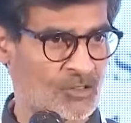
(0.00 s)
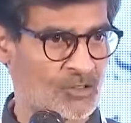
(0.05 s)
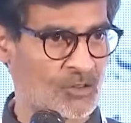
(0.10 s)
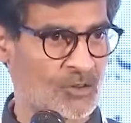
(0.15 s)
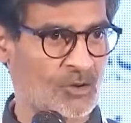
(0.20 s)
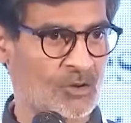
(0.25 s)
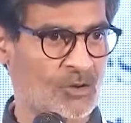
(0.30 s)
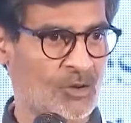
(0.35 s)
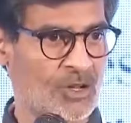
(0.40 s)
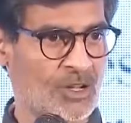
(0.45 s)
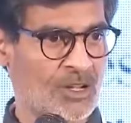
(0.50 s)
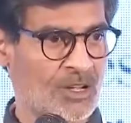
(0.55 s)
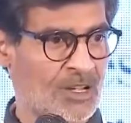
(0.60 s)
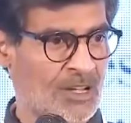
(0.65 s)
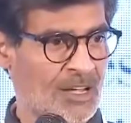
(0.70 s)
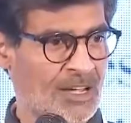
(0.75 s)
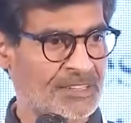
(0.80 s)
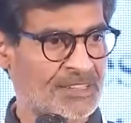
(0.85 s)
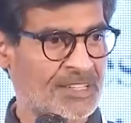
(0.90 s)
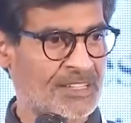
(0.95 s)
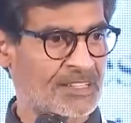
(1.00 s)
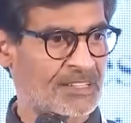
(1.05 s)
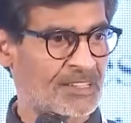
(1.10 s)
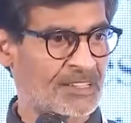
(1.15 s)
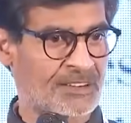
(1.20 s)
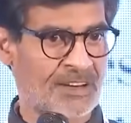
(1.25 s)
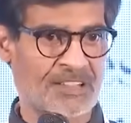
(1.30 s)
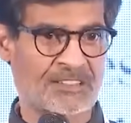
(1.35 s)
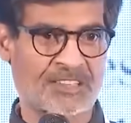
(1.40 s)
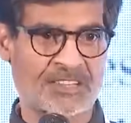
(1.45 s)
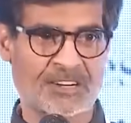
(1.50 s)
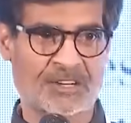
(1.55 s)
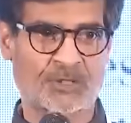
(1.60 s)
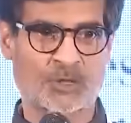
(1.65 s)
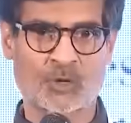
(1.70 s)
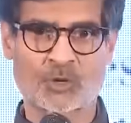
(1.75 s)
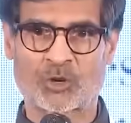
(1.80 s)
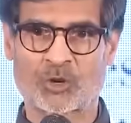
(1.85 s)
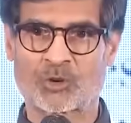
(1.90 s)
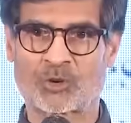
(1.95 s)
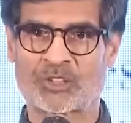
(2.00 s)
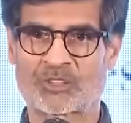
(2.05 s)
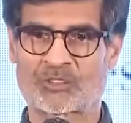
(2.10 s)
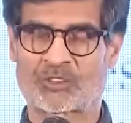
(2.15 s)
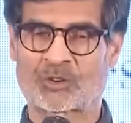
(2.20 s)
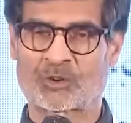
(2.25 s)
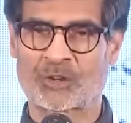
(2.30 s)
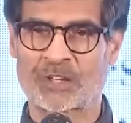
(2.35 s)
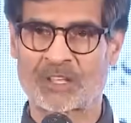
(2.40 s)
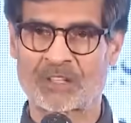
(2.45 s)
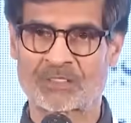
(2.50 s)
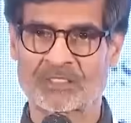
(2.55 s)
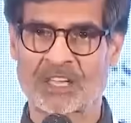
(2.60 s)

So I think Raisina Tokyo is growing.